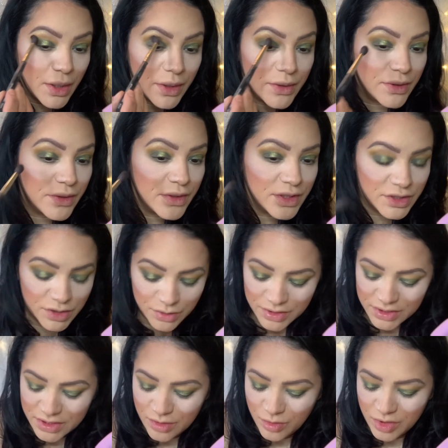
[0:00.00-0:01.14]
than they do on
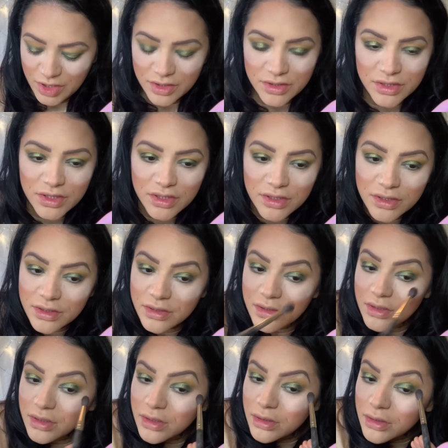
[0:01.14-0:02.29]
someone else.
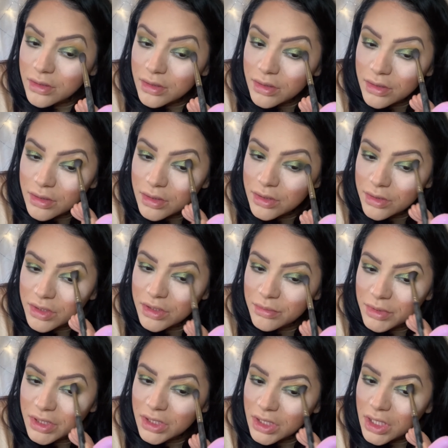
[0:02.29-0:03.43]
You know what I
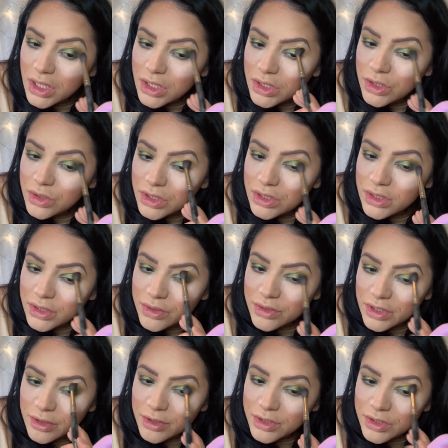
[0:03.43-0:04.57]
mean? You could
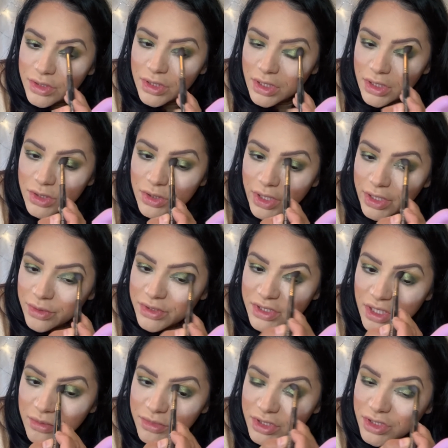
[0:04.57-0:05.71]
literally try to
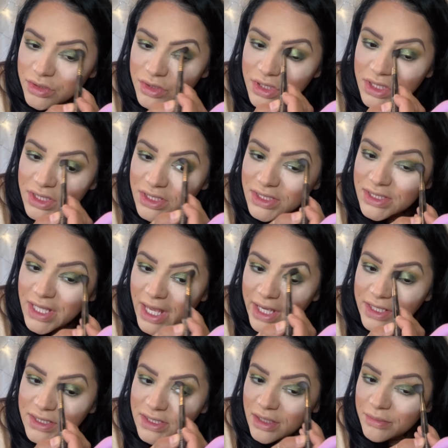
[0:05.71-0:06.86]
attempt to do the
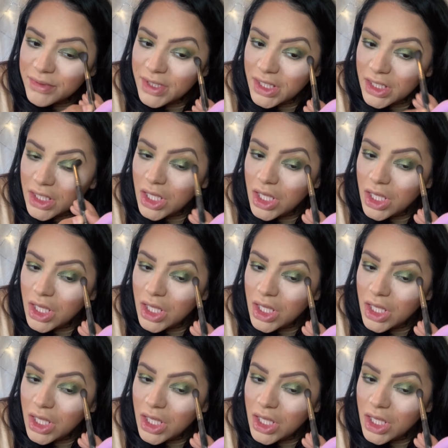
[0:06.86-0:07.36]
exact same thing,